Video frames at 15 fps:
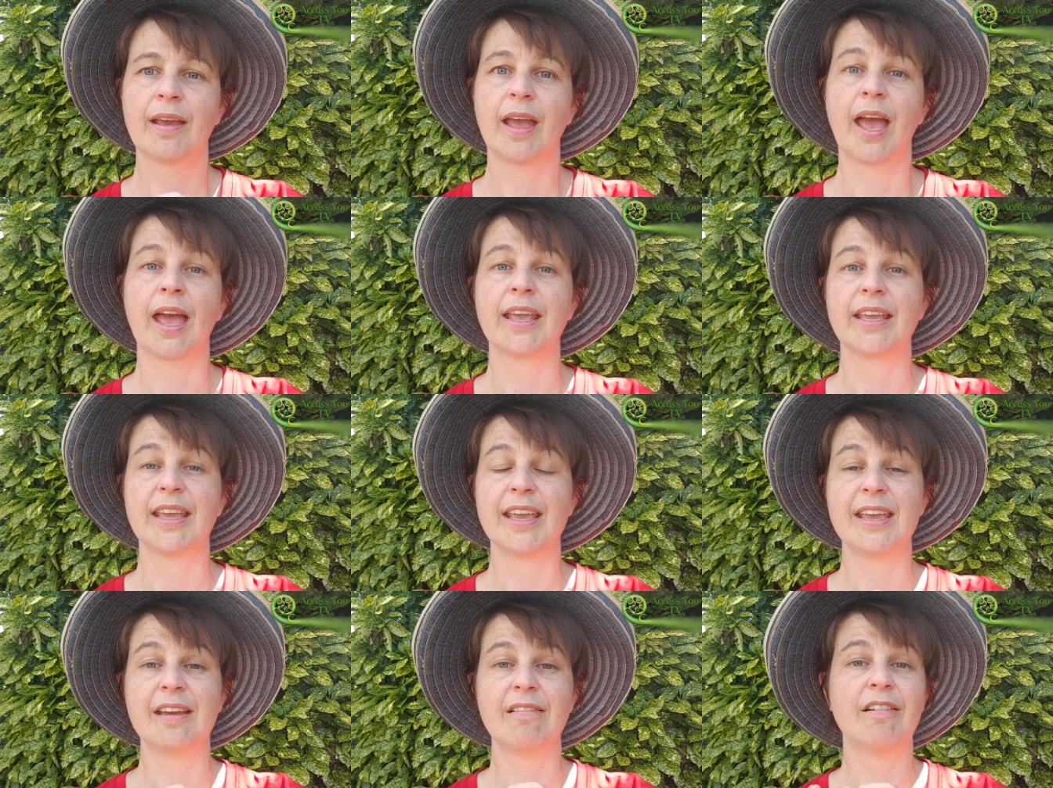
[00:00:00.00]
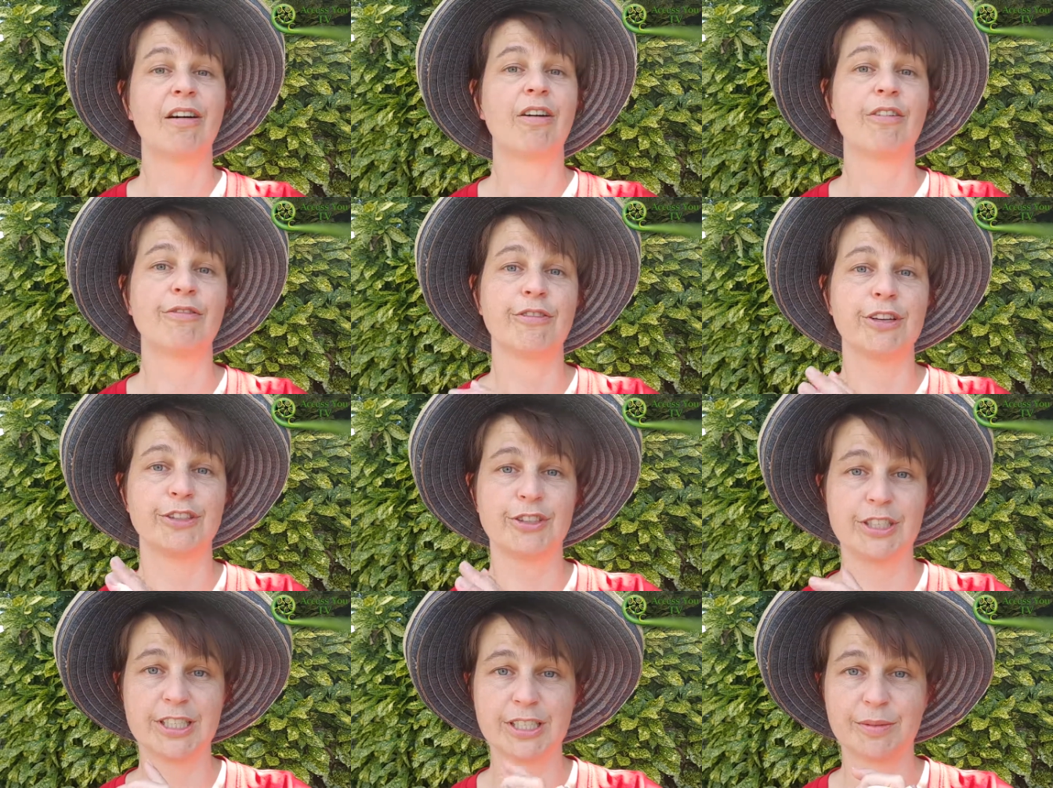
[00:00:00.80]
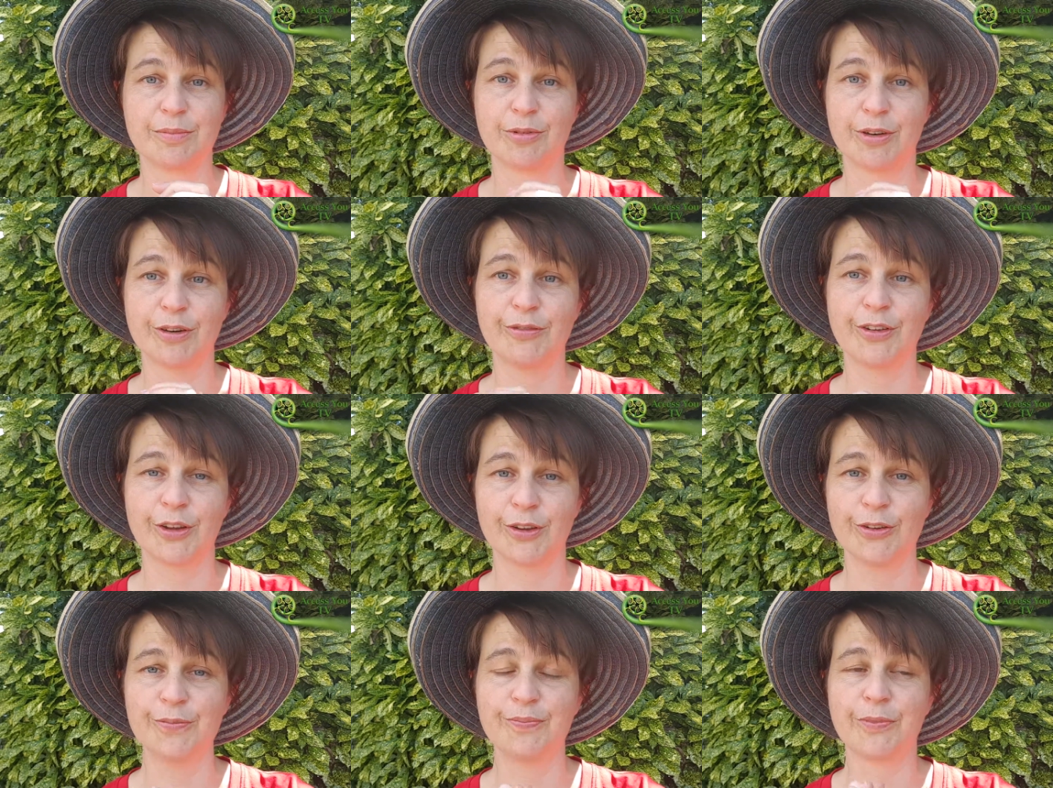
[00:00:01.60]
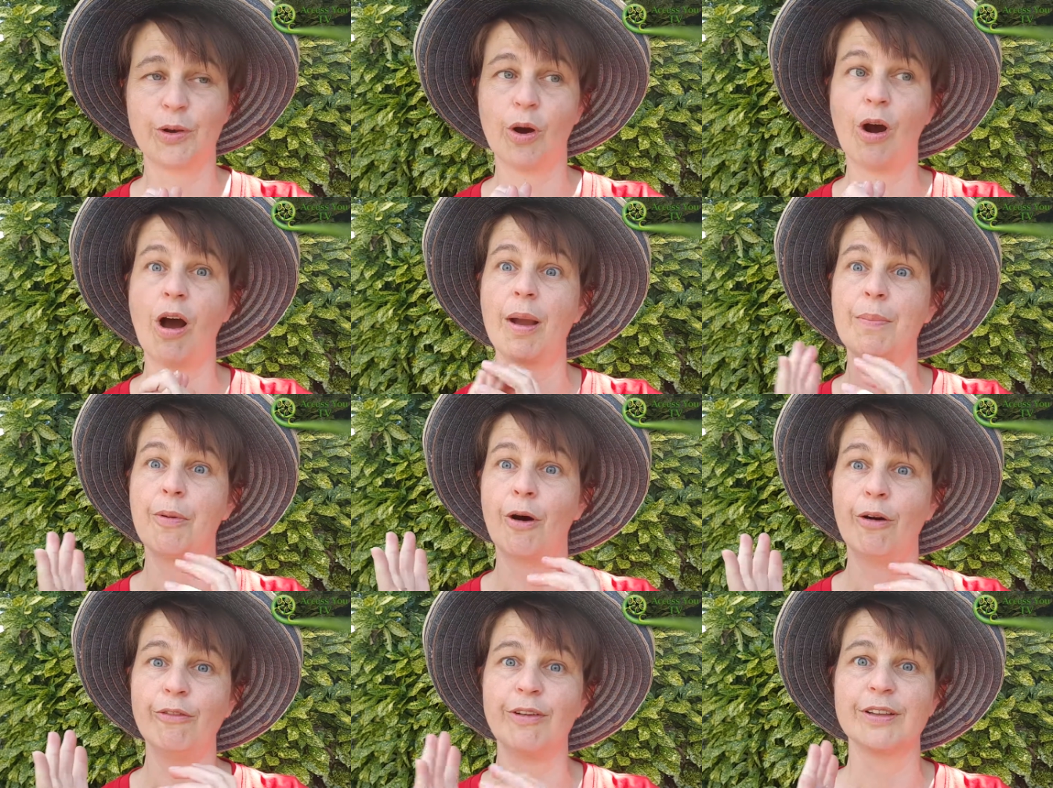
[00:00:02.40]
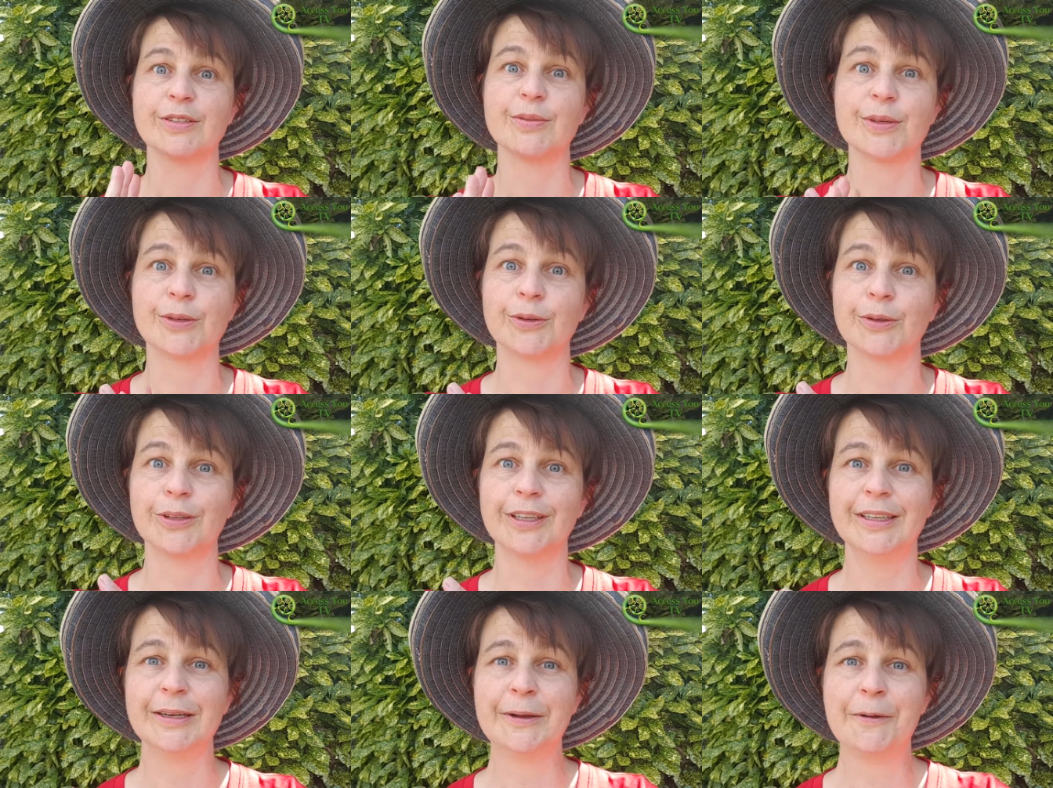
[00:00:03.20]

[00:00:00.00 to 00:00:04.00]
a year of Interesting Point of View, or IPOV as we call it.